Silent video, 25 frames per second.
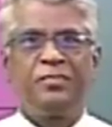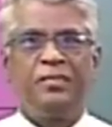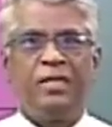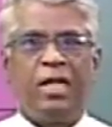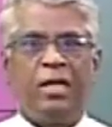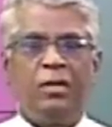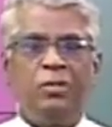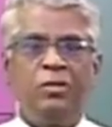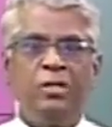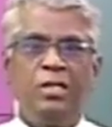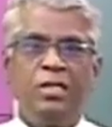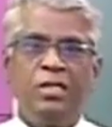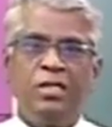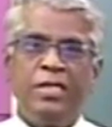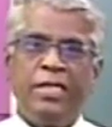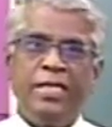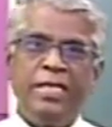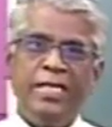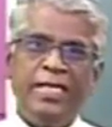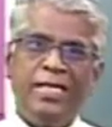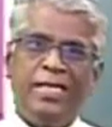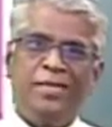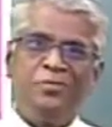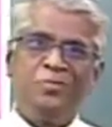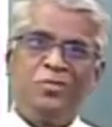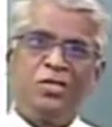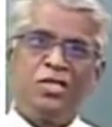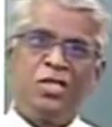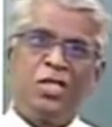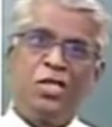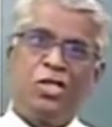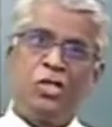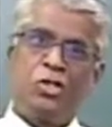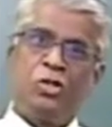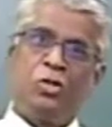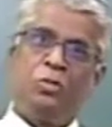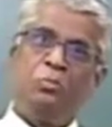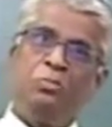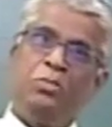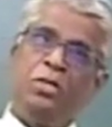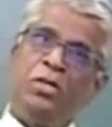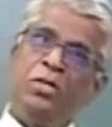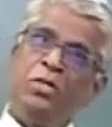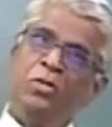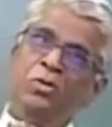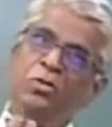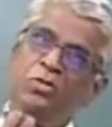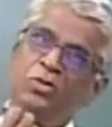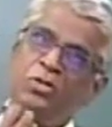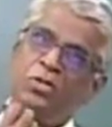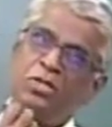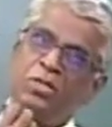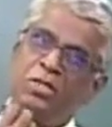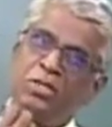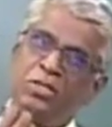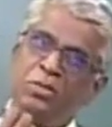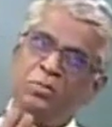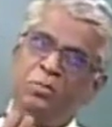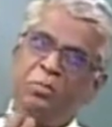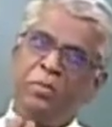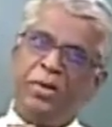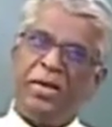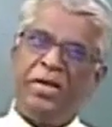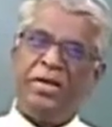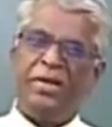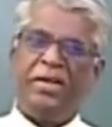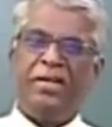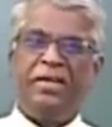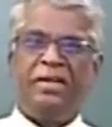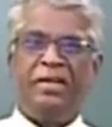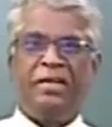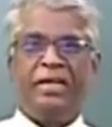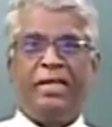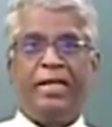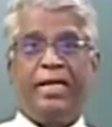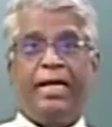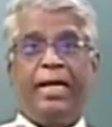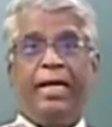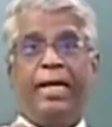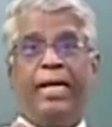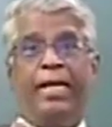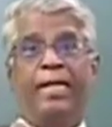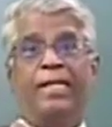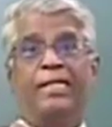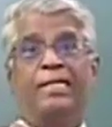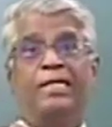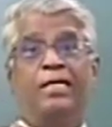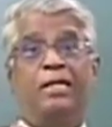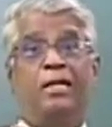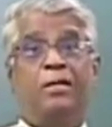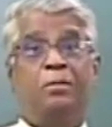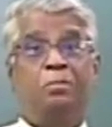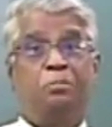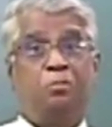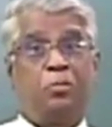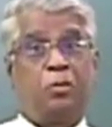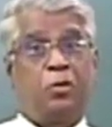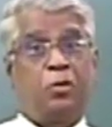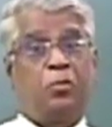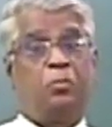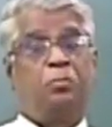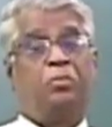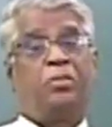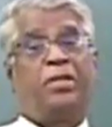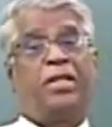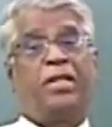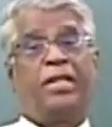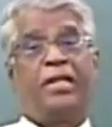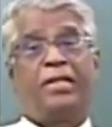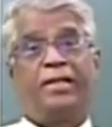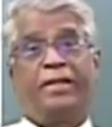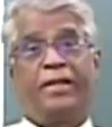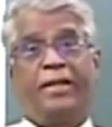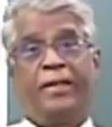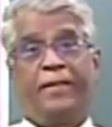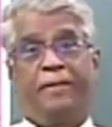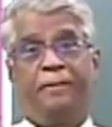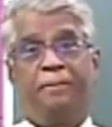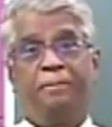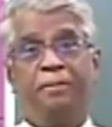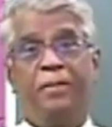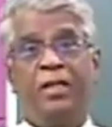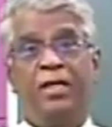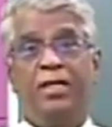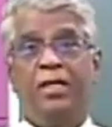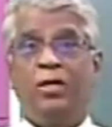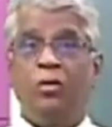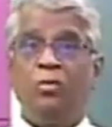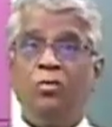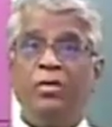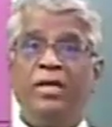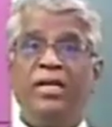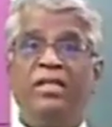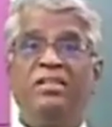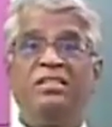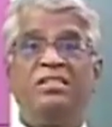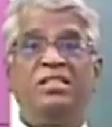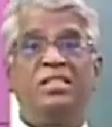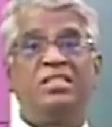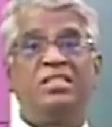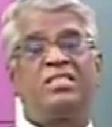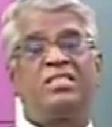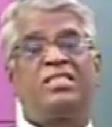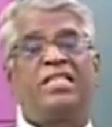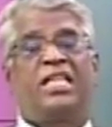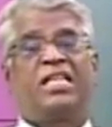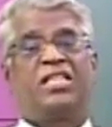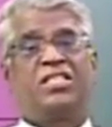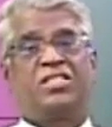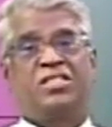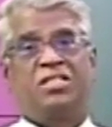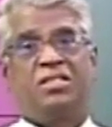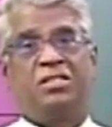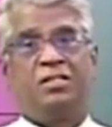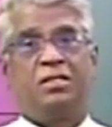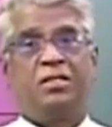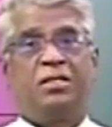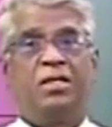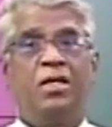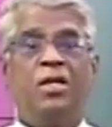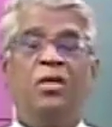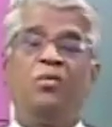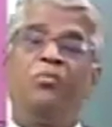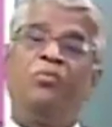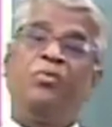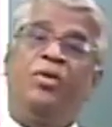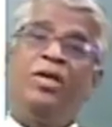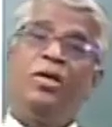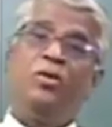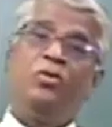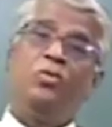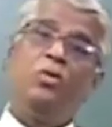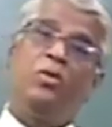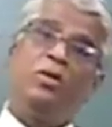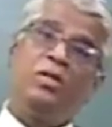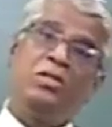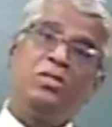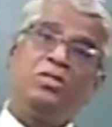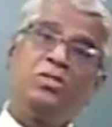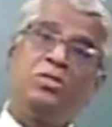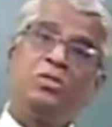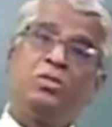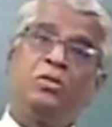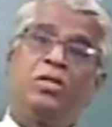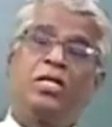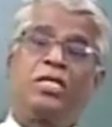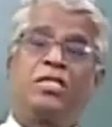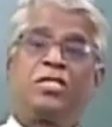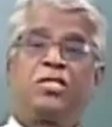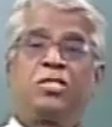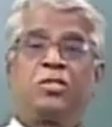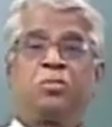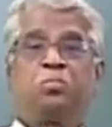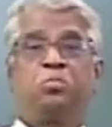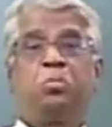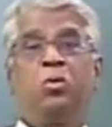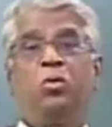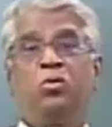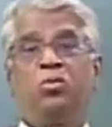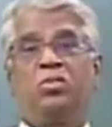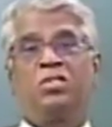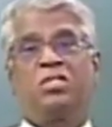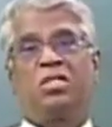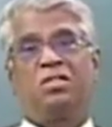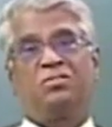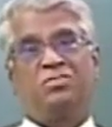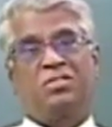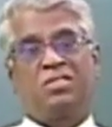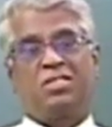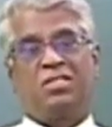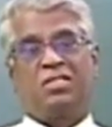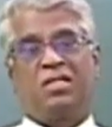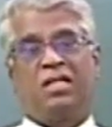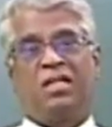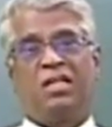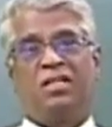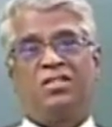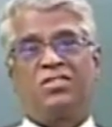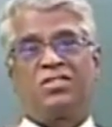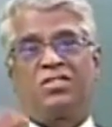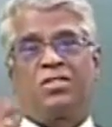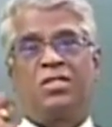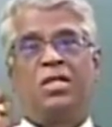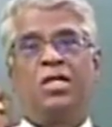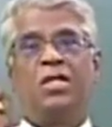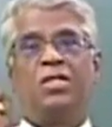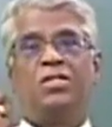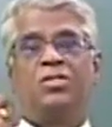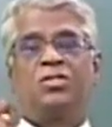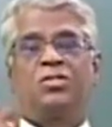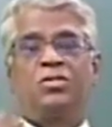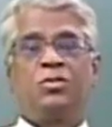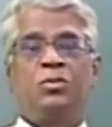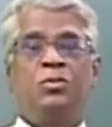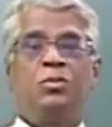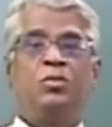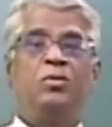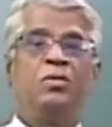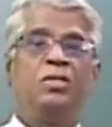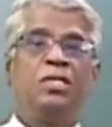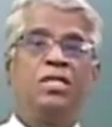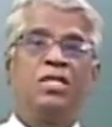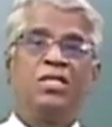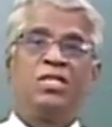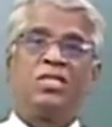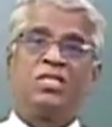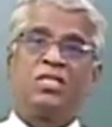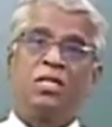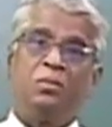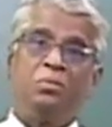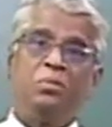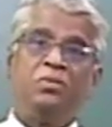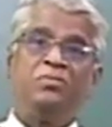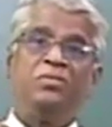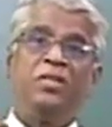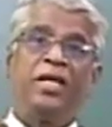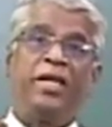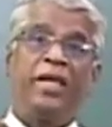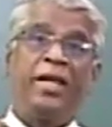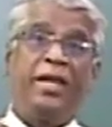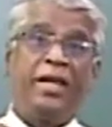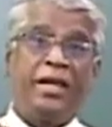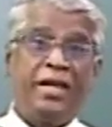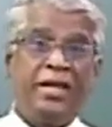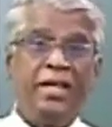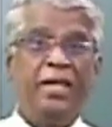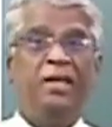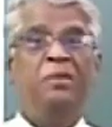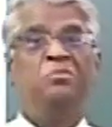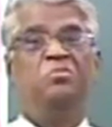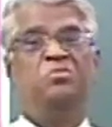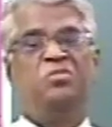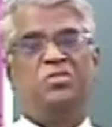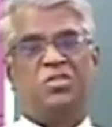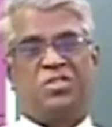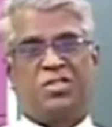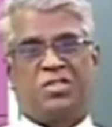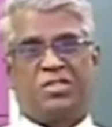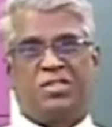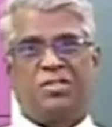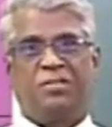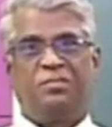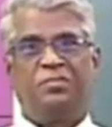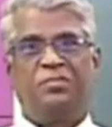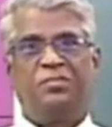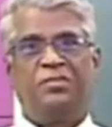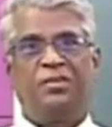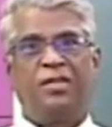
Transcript: Now, idioms should be used sparingly and appropriately. Now, in section, we are going to expose ourselves to some of the idioms.